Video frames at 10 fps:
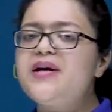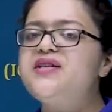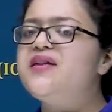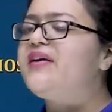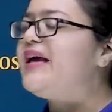
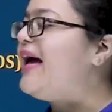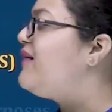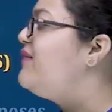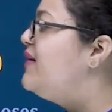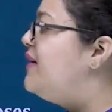question we
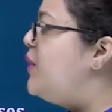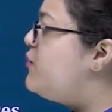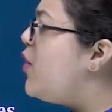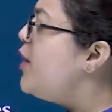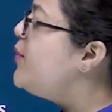have,
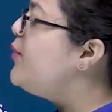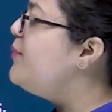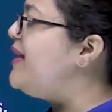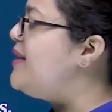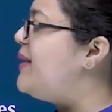what do
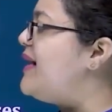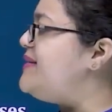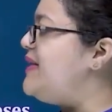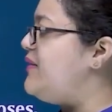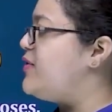you mean by
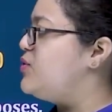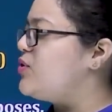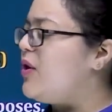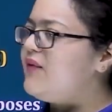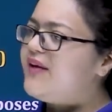sewage?
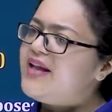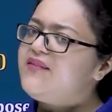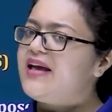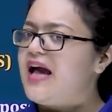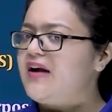So, already
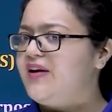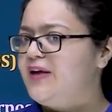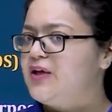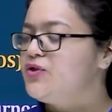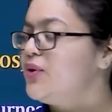we have
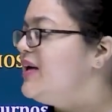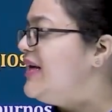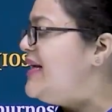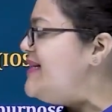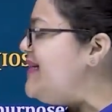understood,
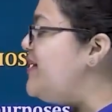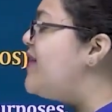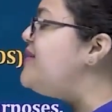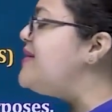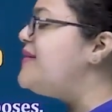
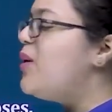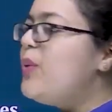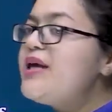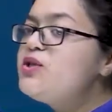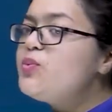sewage is the
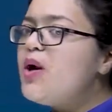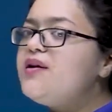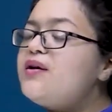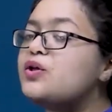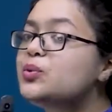
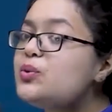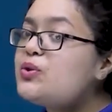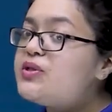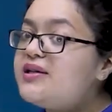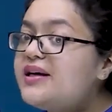wastewater
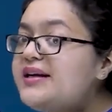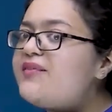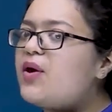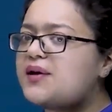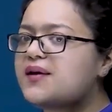used, dirty
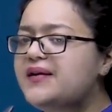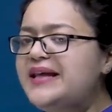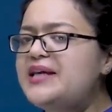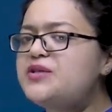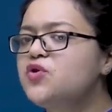water
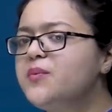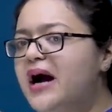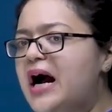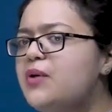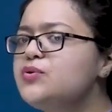released from
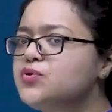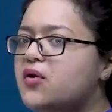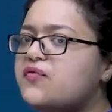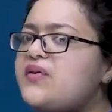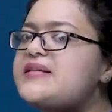house,
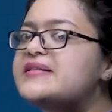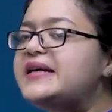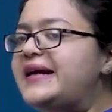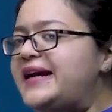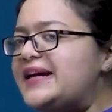office,
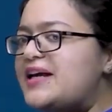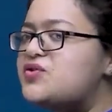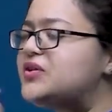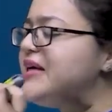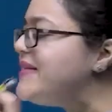
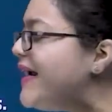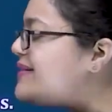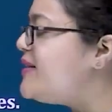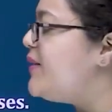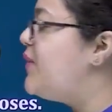industries,
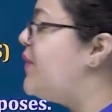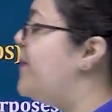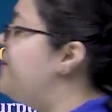et cetera.